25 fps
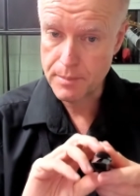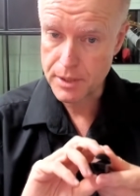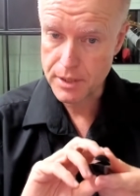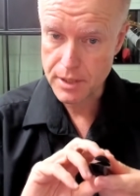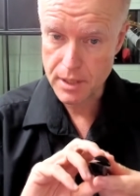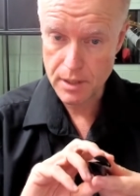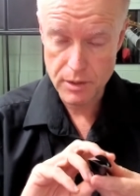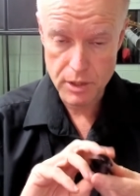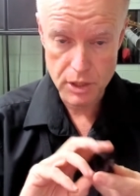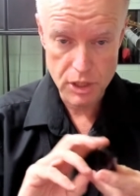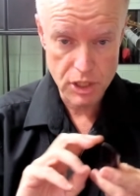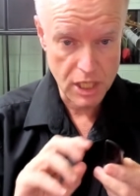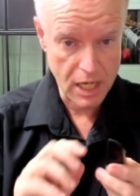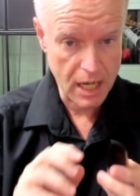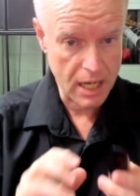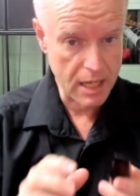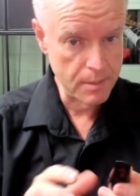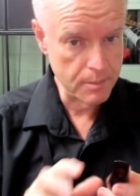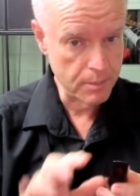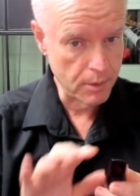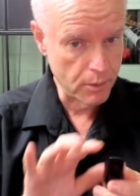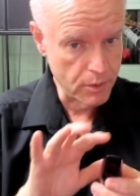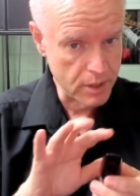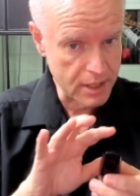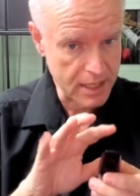So the
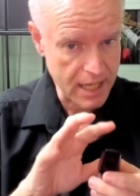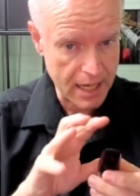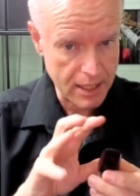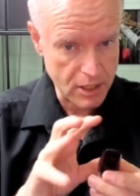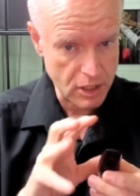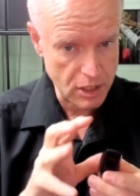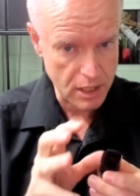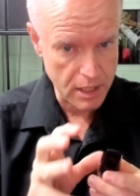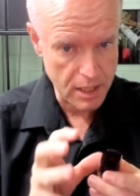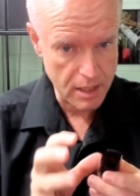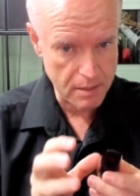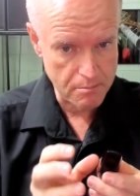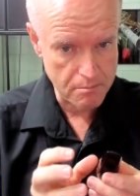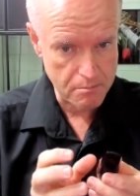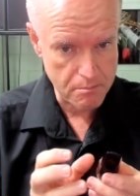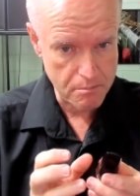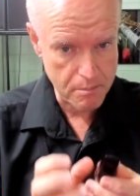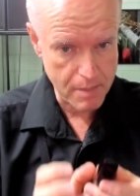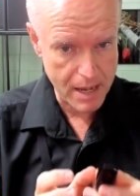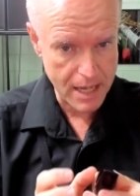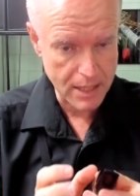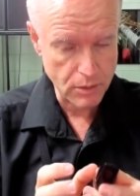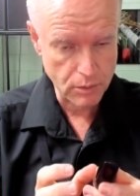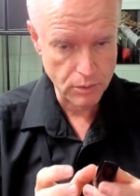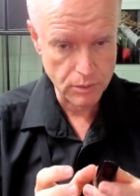chamber is actually a
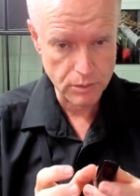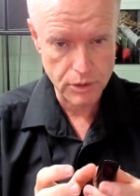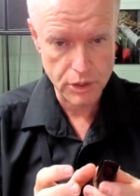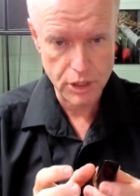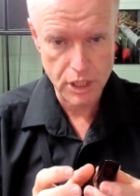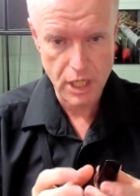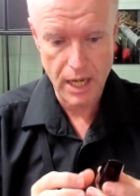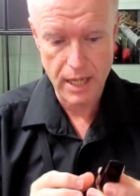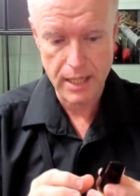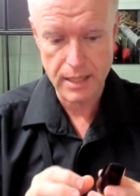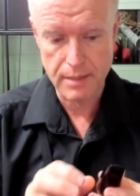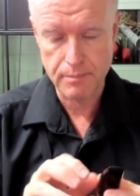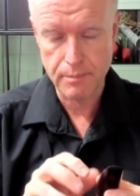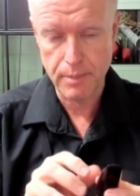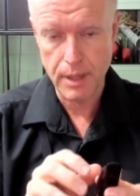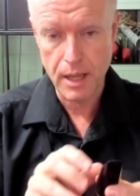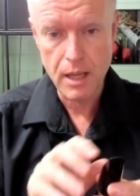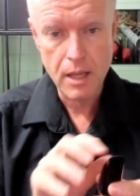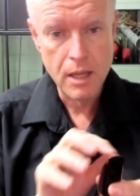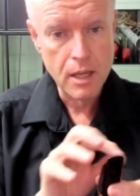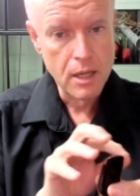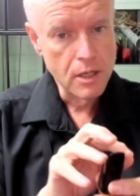metal chamber